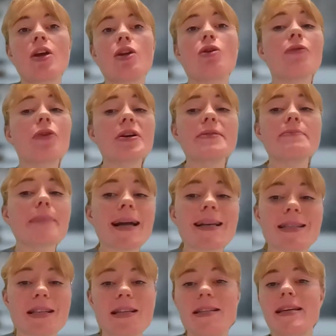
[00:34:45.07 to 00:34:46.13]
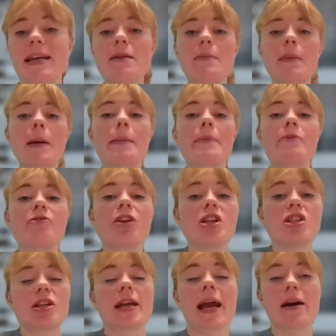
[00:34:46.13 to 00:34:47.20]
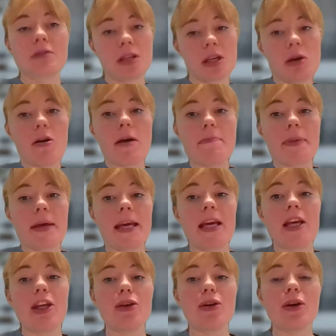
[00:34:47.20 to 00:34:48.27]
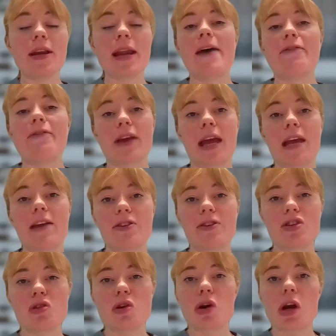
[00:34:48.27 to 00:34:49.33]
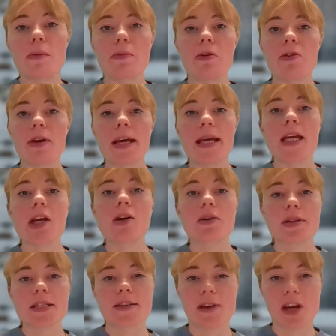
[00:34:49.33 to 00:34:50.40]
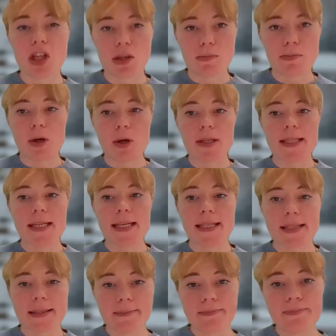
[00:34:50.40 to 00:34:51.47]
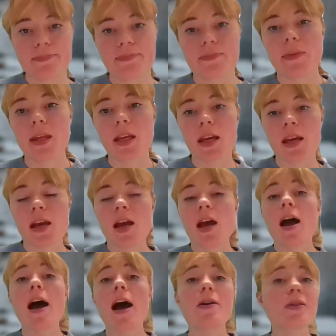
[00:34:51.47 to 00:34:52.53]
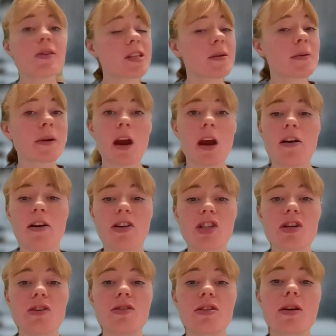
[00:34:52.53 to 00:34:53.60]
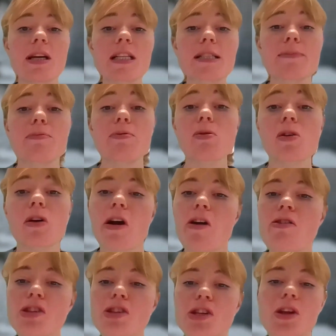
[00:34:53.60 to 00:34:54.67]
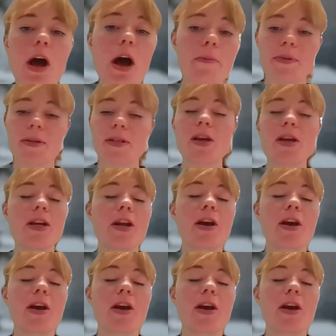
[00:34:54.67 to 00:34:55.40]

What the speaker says: Your voice matters, and by reaching out to your MP, you can advocate for stronger marine conservation policies. I'd also encourage you to explore Ocean Hub. So,